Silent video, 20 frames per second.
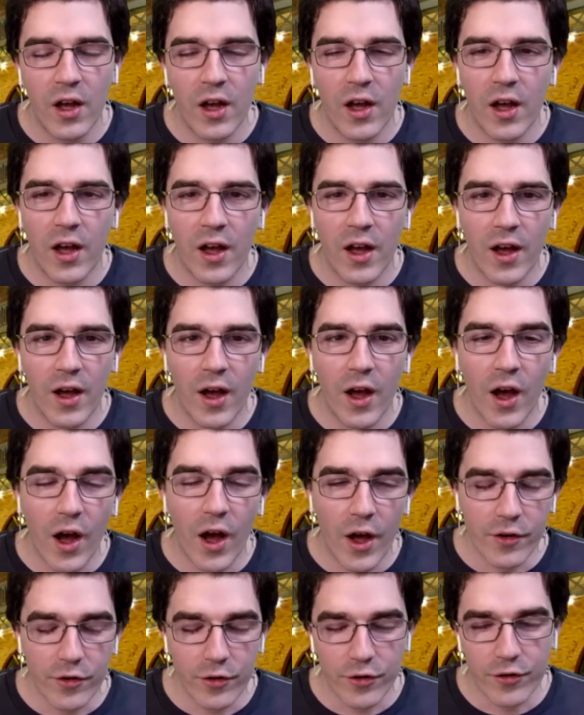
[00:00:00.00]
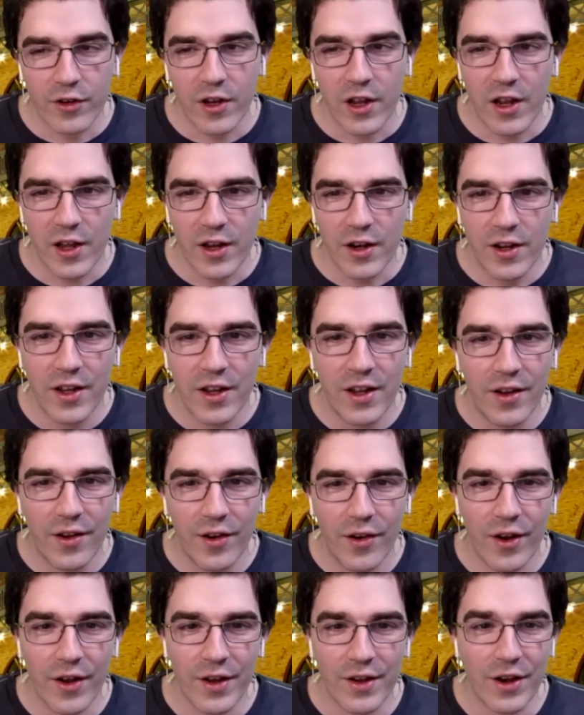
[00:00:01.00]
uh, understand,
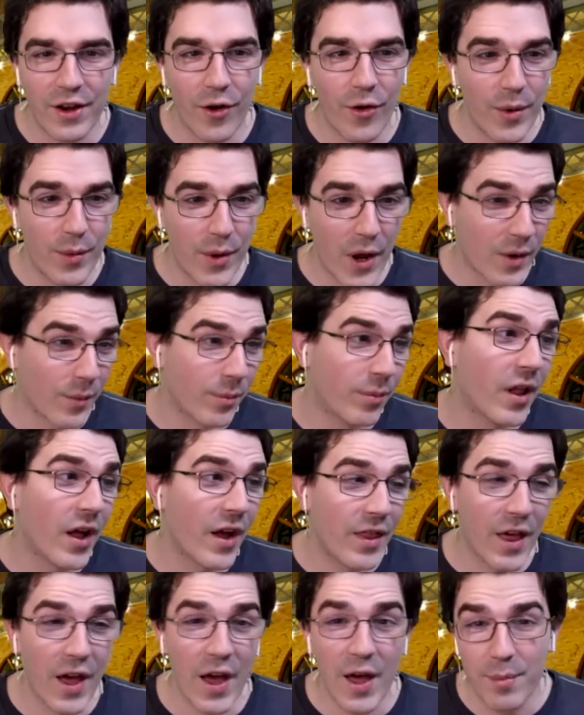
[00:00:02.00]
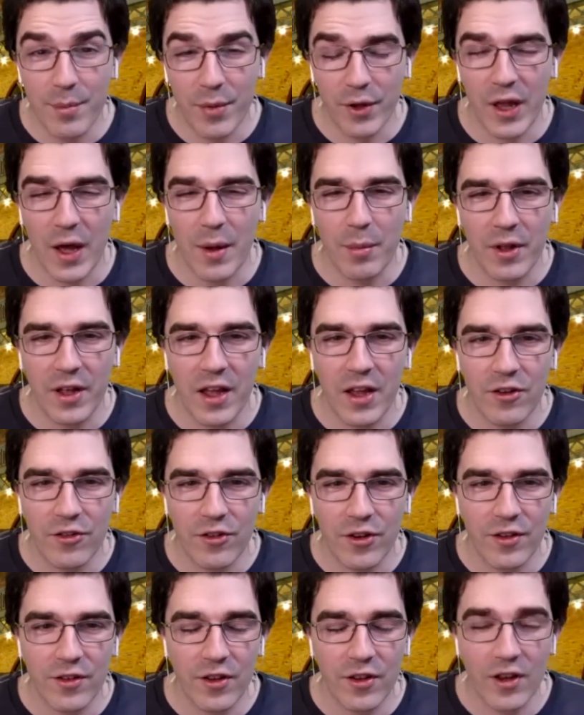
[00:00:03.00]
uh, you know, and, and, apply that and build
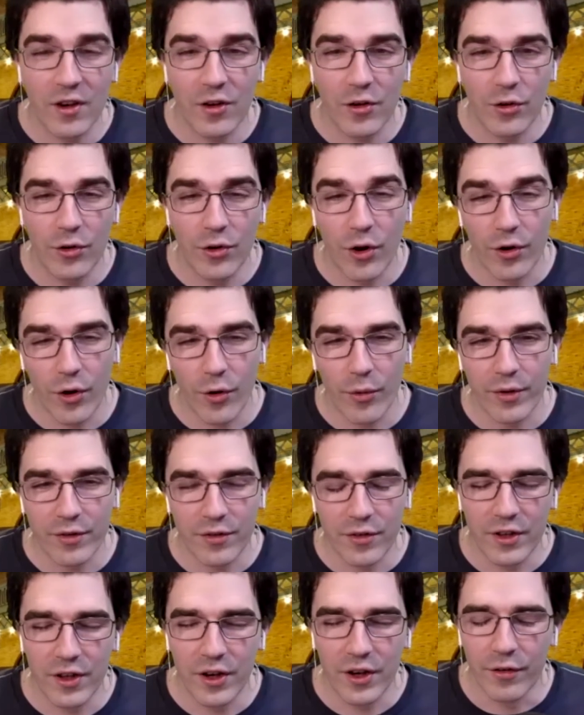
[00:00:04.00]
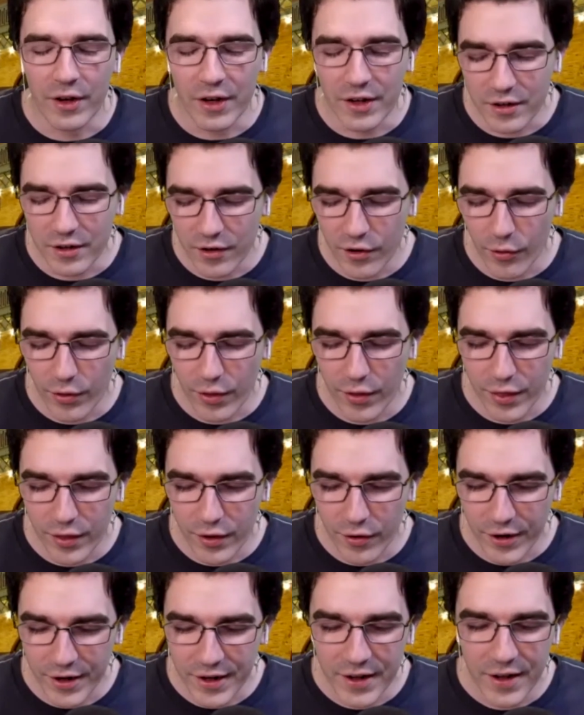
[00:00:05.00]
applications and who don't always, you know, need to know all the
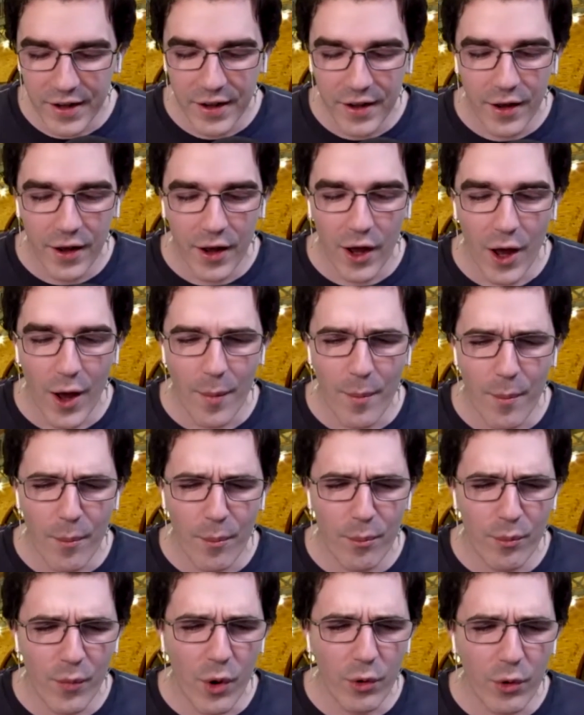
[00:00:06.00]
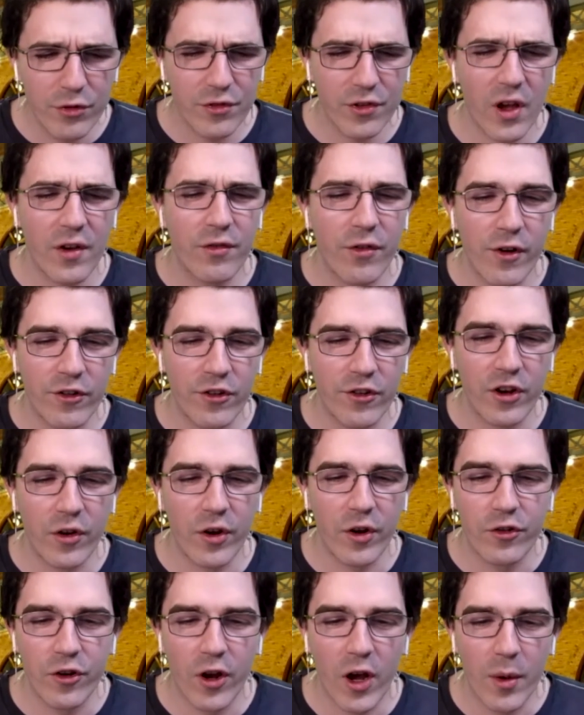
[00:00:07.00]
theory. Um, most software
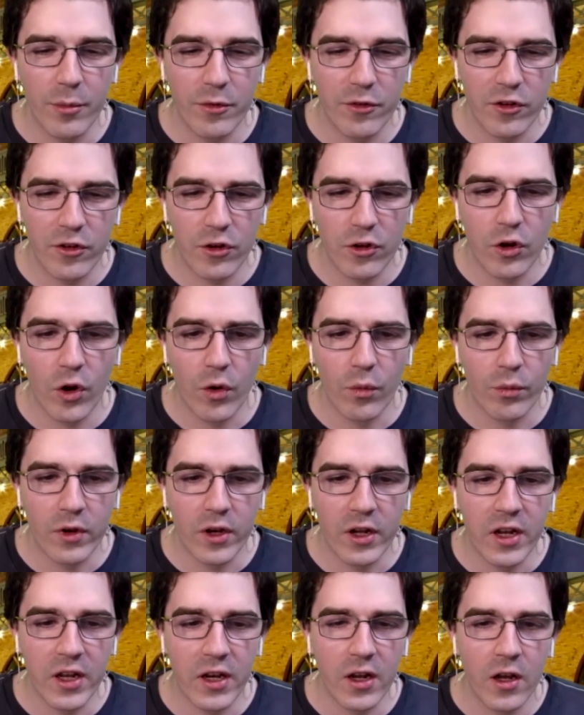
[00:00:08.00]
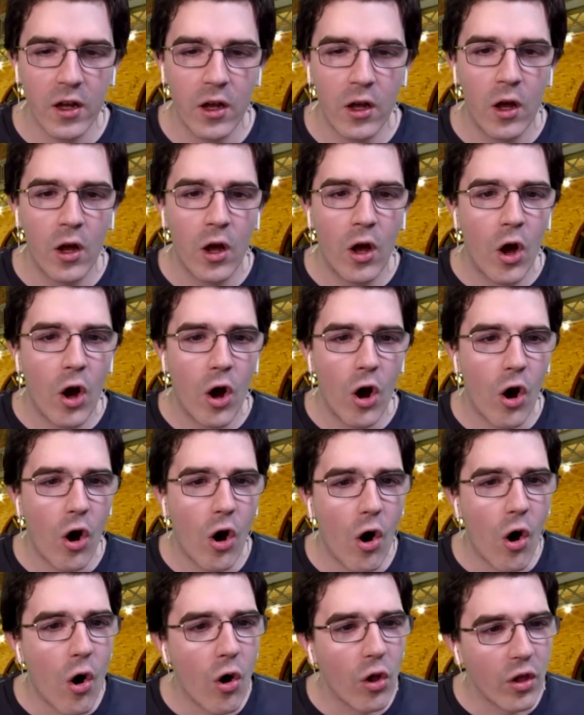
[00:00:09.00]
engineering jobs, you don't need
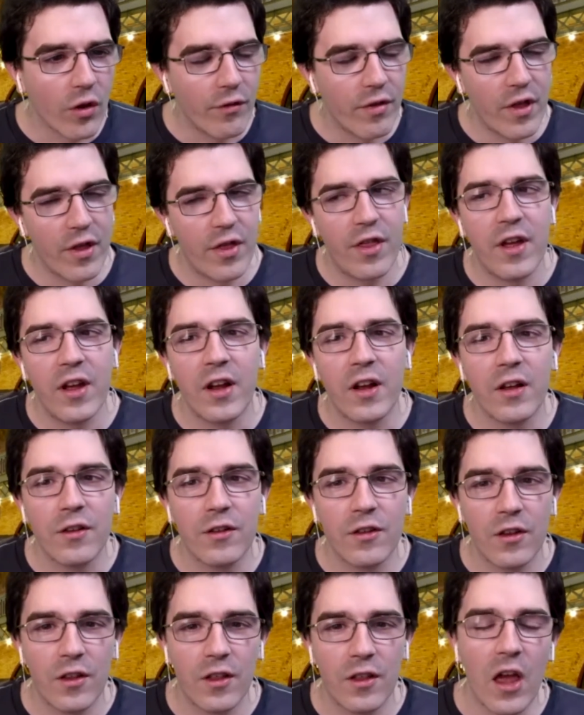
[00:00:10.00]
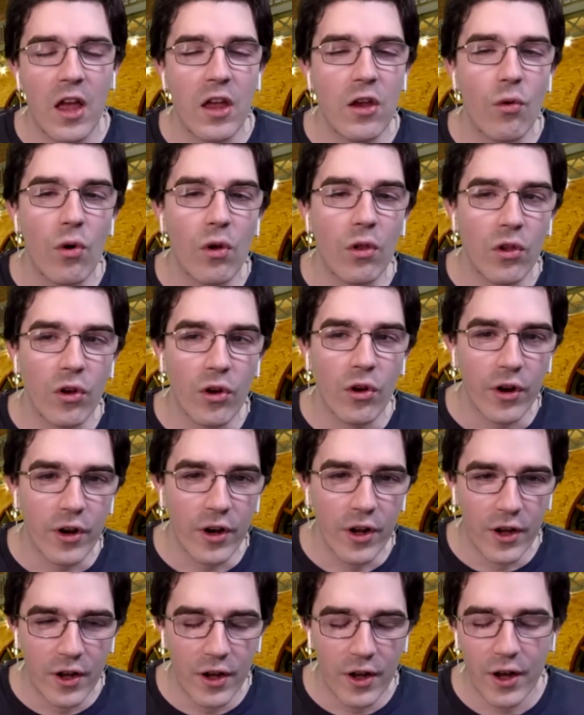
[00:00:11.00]
all of the things that you will
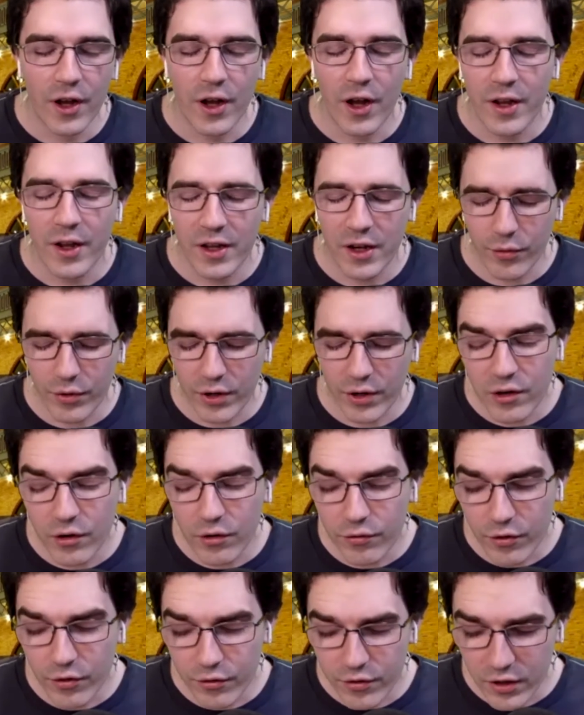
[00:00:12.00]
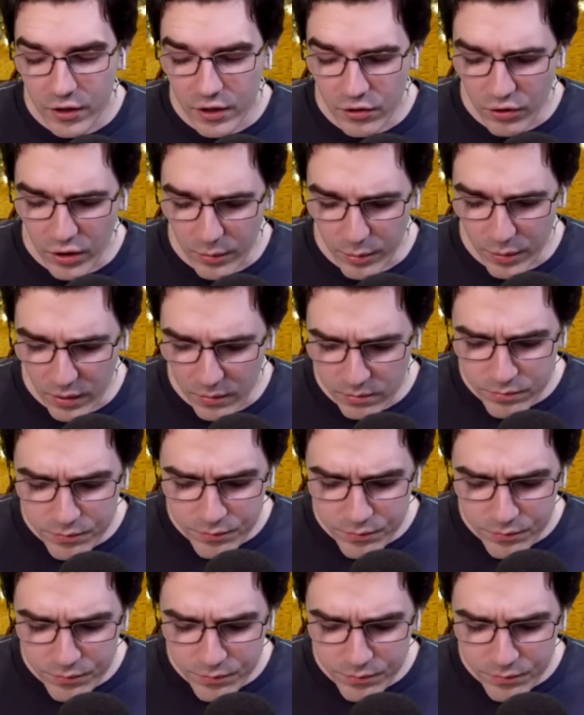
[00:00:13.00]
learn, uh, you know, in a university degree. But